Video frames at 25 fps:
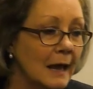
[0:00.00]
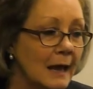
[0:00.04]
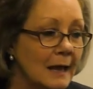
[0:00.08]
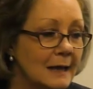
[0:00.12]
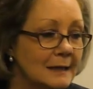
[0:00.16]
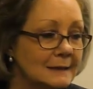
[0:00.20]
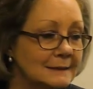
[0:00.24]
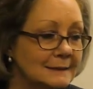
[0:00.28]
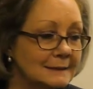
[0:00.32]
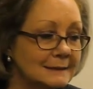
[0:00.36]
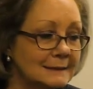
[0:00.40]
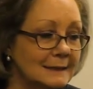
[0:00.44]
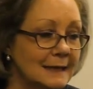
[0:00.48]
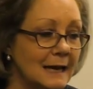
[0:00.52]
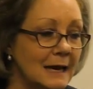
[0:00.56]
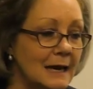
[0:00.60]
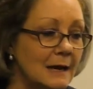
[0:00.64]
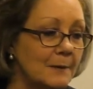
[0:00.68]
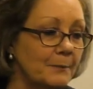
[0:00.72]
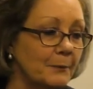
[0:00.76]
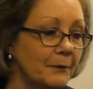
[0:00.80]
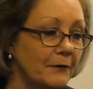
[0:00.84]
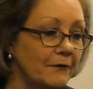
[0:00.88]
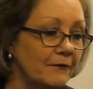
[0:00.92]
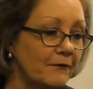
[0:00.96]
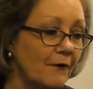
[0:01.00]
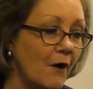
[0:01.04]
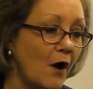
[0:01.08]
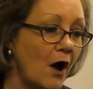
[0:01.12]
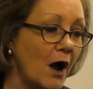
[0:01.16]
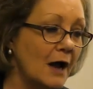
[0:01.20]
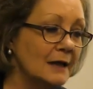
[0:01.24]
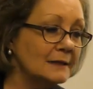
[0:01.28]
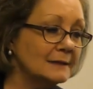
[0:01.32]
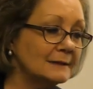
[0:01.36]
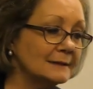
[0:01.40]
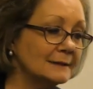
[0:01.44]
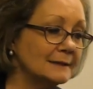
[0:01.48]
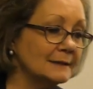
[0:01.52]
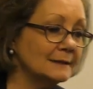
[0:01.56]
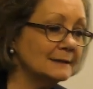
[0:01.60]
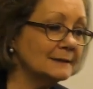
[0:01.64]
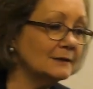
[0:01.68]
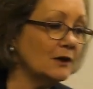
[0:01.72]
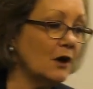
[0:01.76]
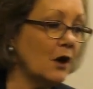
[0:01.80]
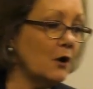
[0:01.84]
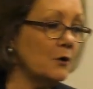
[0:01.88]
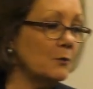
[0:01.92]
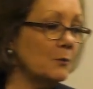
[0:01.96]
SCI provides the
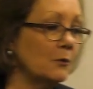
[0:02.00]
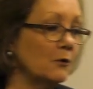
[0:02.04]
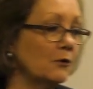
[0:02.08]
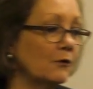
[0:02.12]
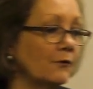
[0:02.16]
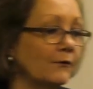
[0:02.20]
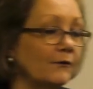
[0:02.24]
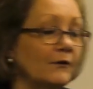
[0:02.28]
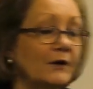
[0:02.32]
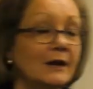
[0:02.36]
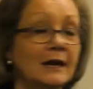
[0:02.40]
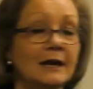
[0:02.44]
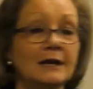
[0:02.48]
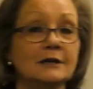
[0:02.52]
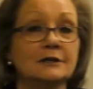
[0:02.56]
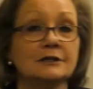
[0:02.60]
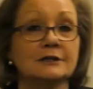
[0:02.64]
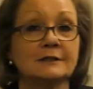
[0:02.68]
SOW book for each